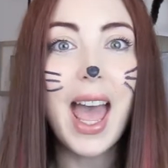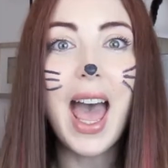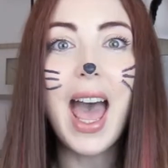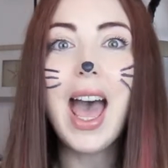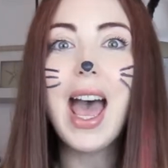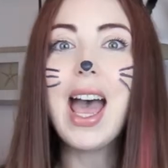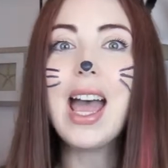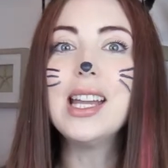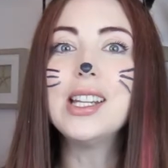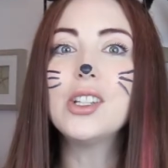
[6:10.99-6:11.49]

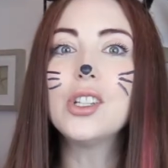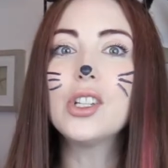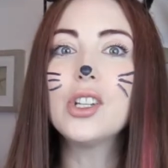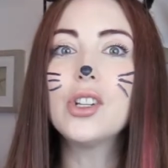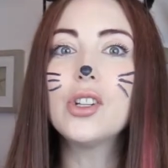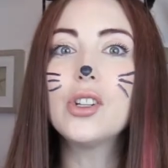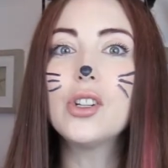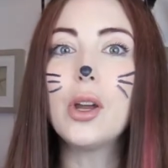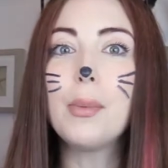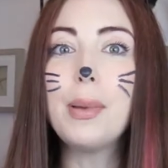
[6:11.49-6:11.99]
And
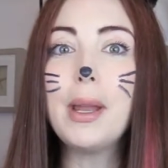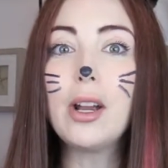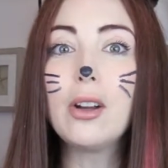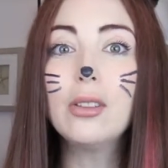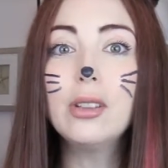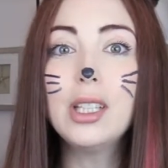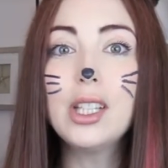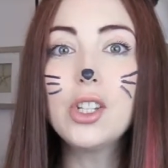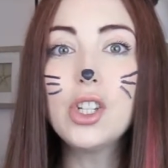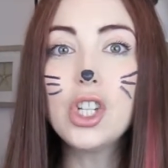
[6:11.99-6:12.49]

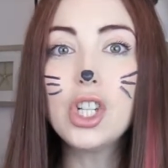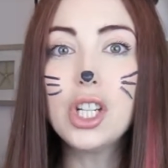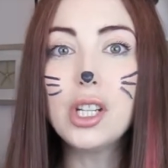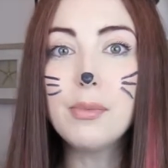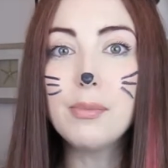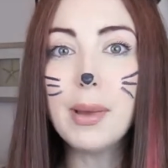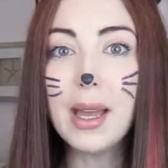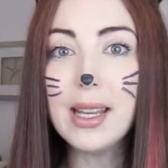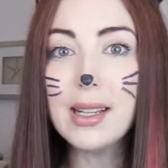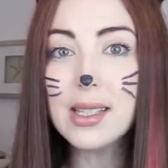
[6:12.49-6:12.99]
apparently she
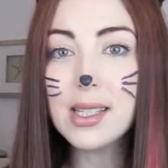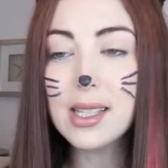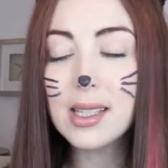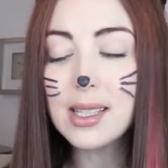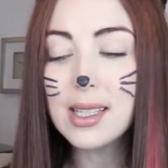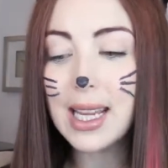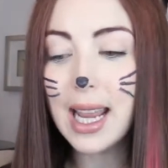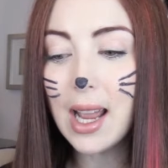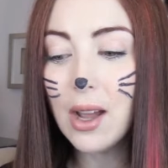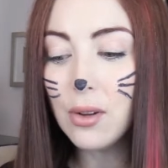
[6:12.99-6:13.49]
bent
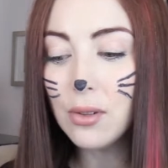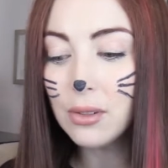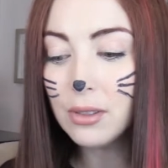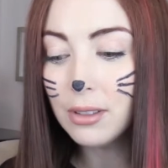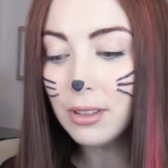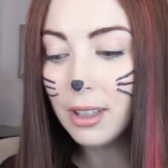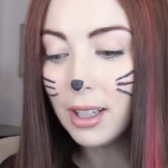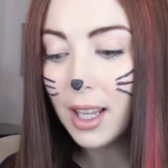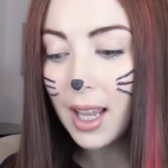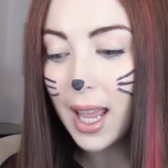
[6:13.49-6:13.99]

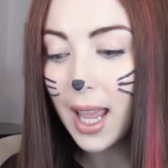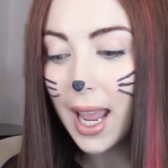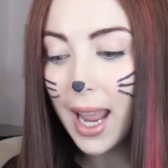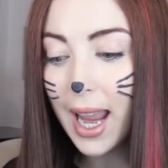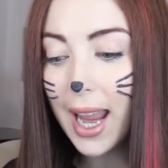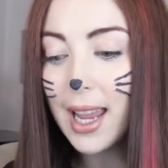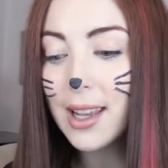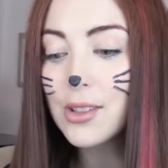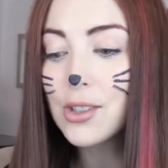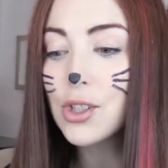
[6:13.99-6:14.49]
down
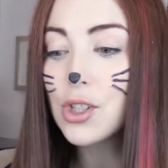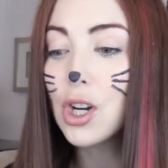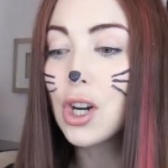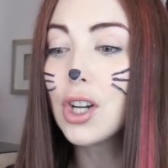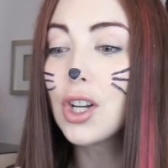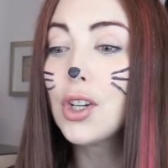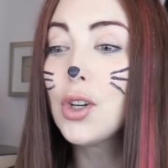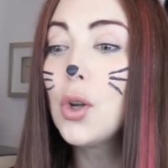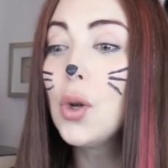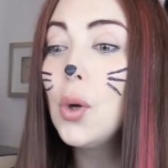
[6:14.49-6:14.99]
and
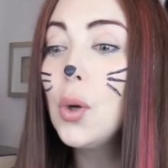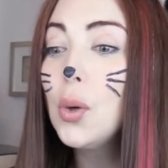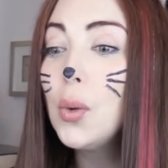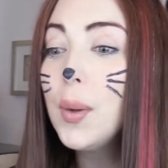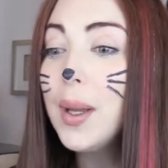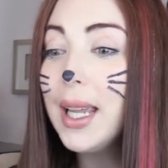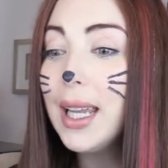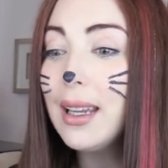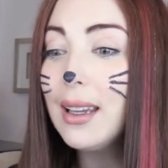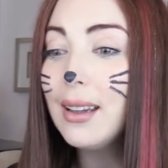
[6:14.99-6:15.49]
started
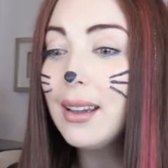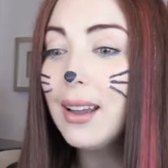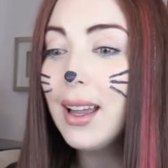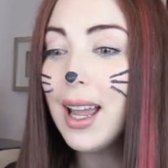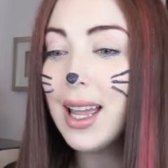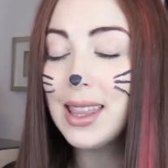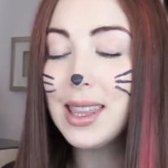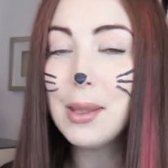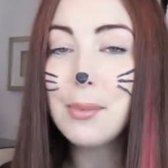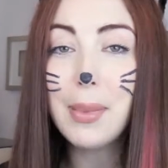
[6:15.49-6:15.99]
cooing
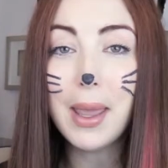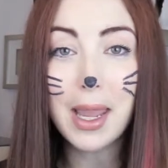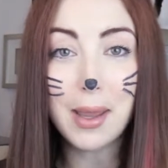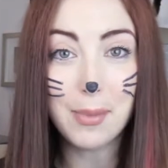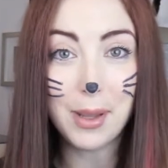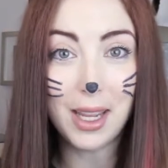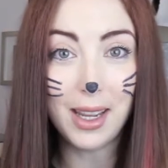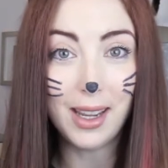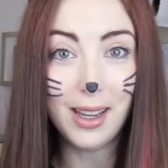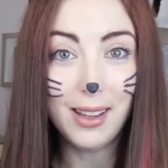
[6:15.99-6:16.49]
at the
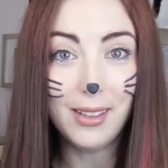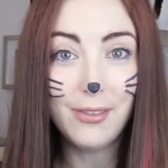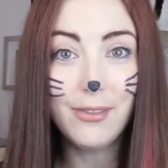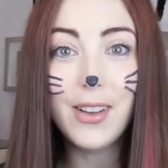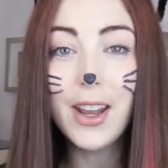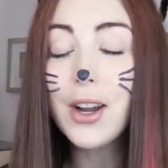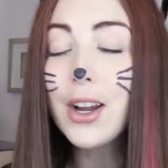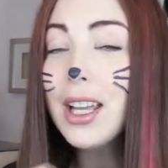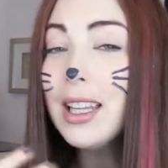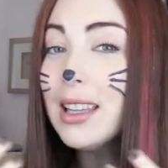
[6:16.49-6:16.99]
baby.
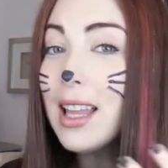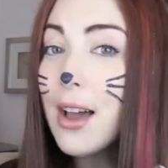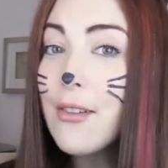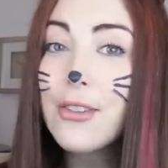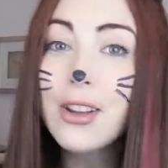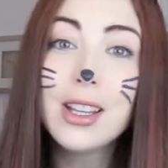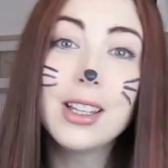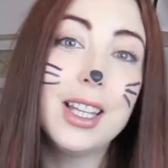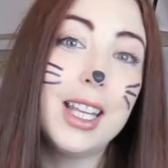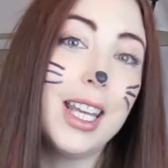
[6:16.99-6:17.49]
Very
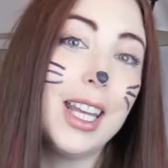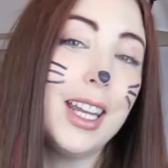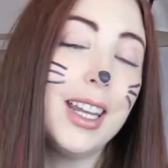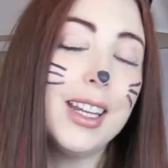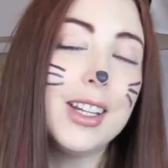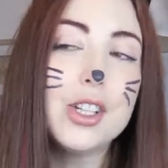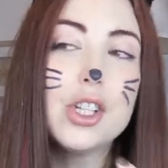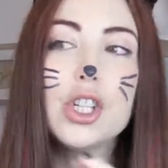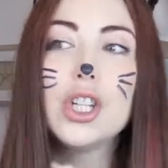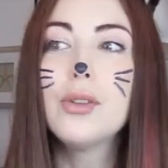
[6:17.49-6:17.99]

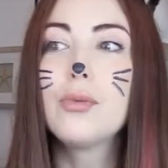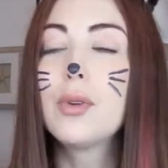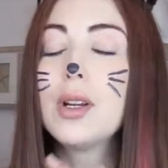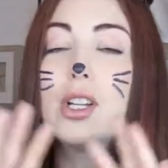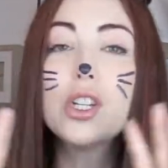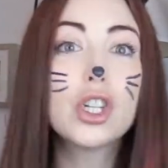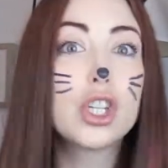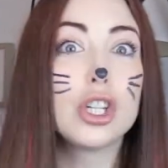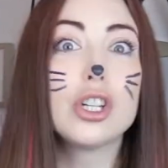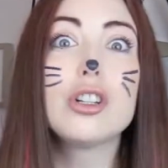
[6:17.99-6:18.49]
lovingly, she
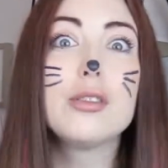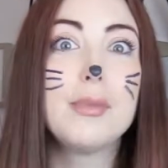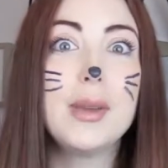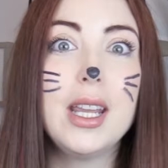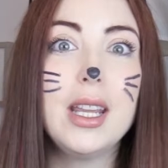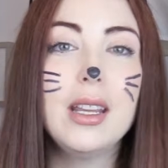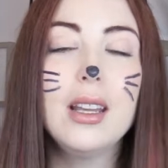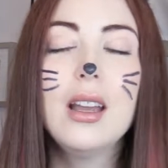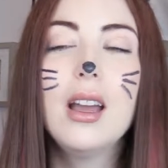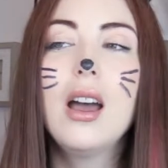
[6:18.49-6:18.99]
reassured
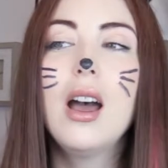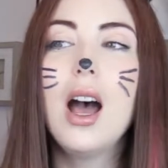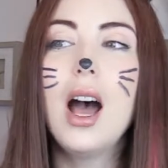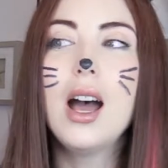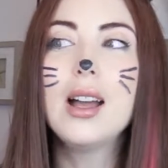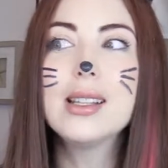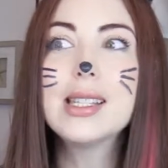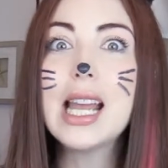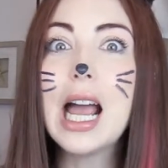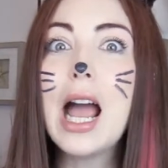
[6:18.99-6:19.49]
me
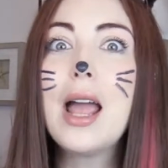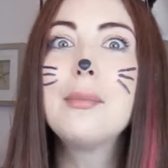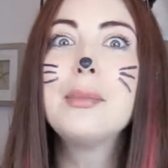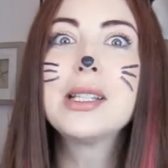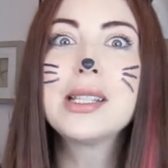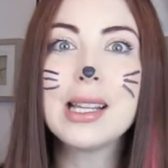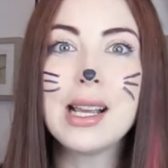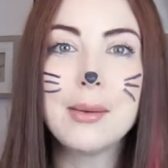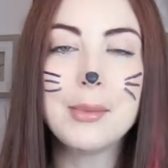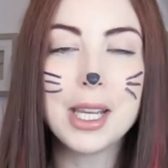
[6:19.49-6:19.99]
time
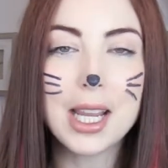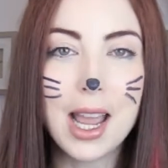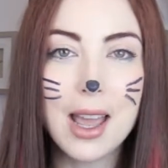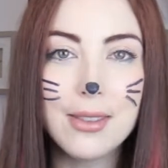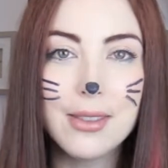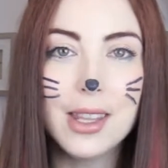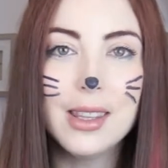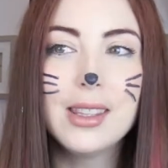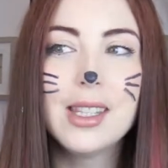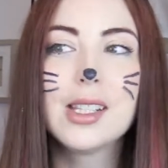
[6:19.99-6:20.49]
and time
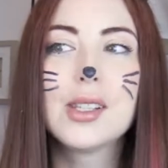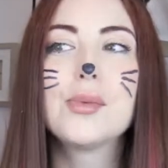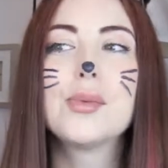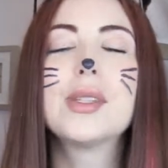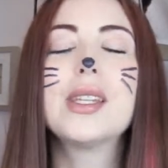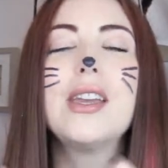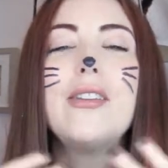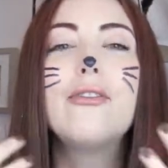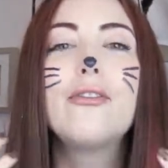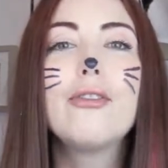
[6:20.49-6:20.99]
again that this
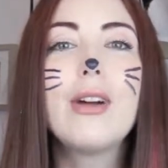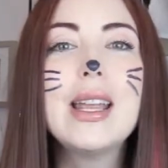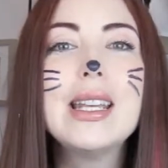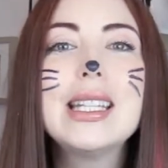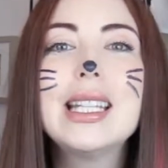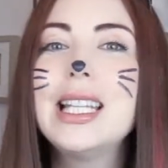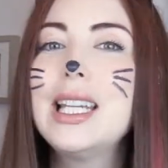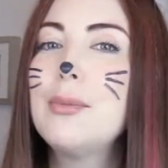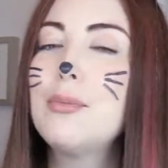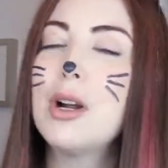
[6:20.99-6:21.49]
was a
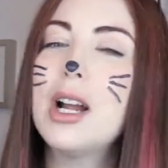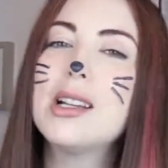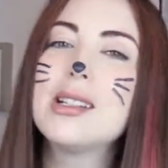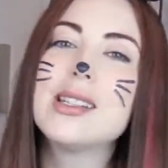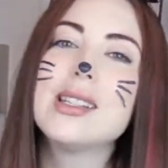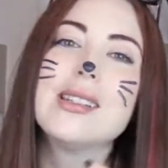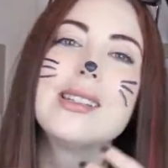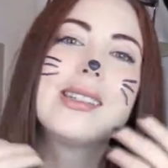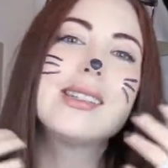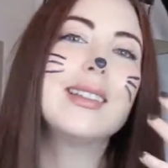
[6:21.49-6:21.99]
friendly
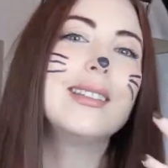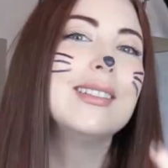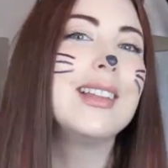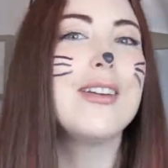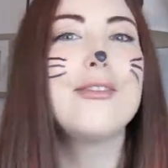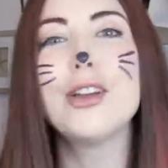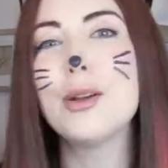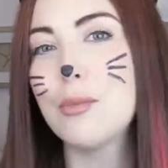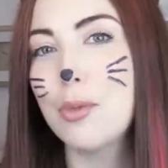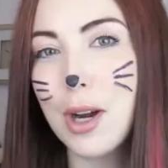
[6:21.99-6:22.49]
presence, a
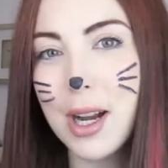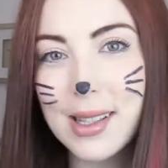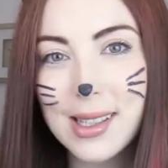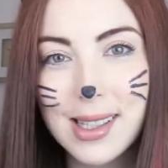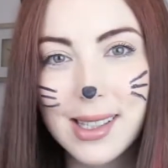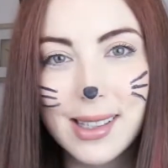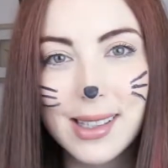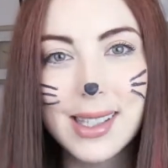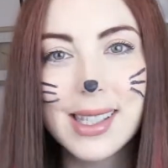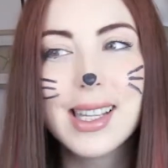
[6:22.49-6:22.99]
loving
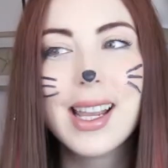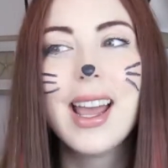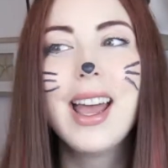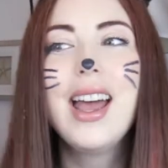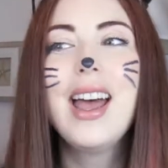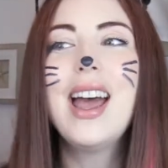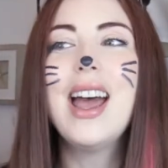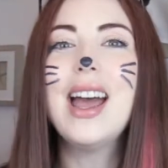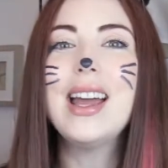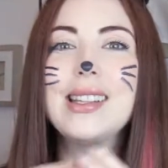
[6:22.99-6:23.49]
presence,
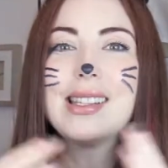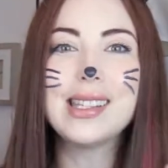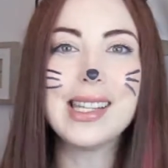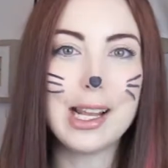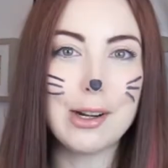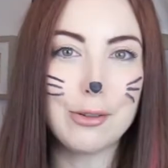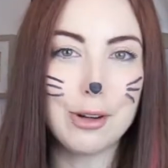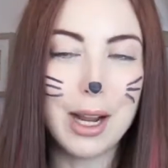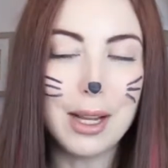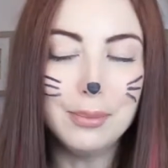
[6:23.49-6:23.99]

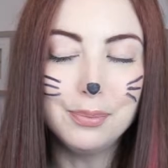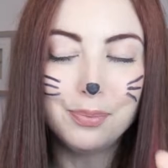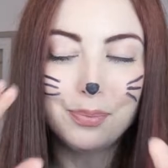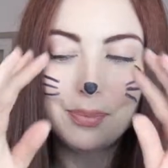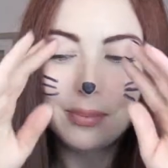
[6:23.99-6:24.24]
etc.